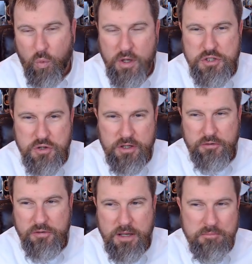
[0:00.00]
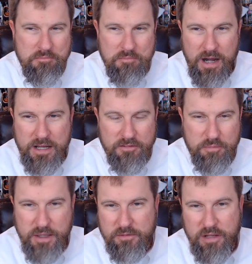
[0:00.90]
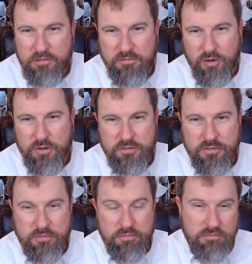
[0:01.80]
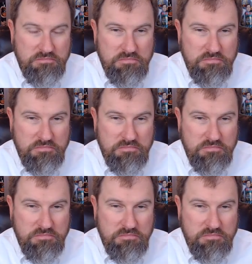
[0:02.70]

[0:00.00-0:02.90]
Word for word: which you could say might have been influenced